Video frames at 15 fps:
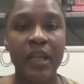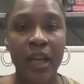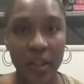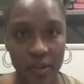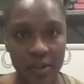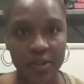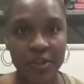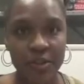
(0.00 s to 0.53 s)
In
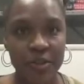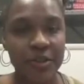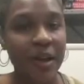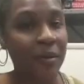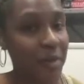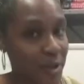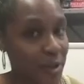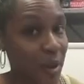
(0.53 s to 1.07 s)
order to do
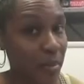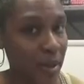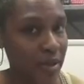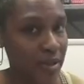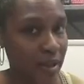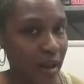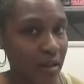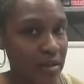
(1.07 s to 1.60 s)
that, we do our
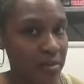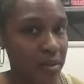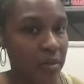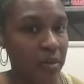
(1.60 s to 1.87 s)
basic algebra.